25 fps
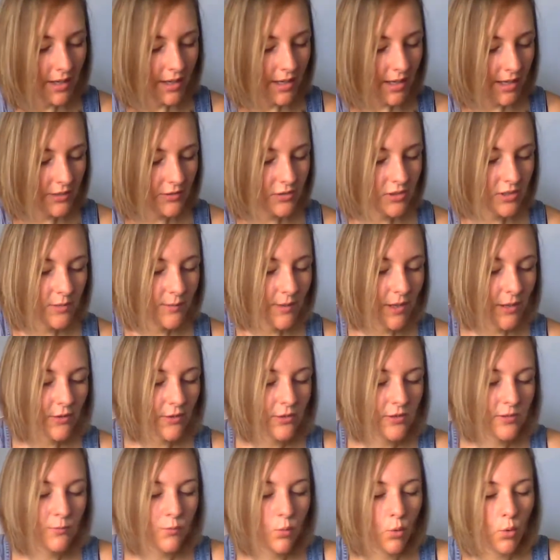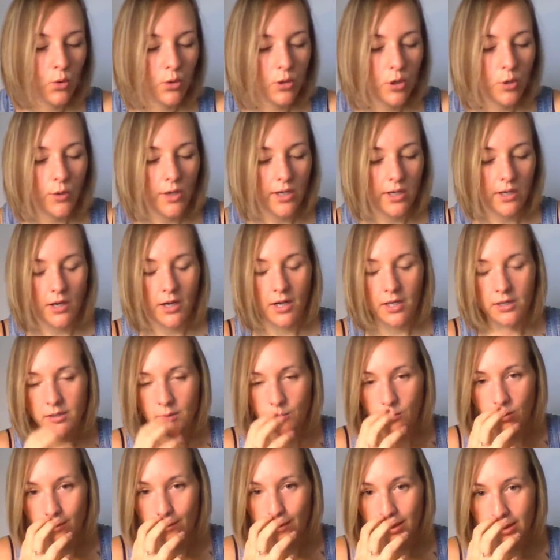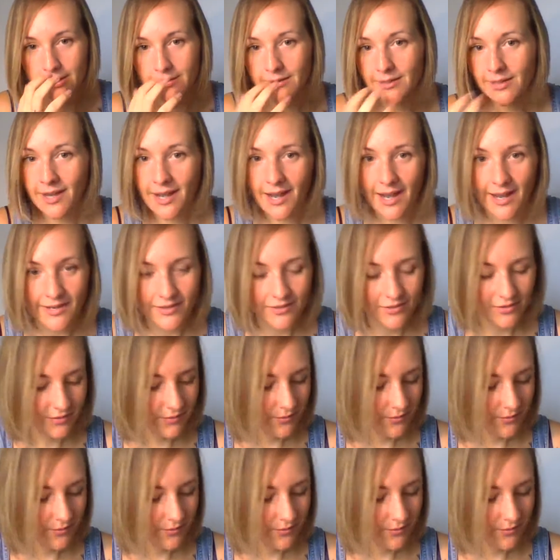it's just about, there's more going on than what meets the eye.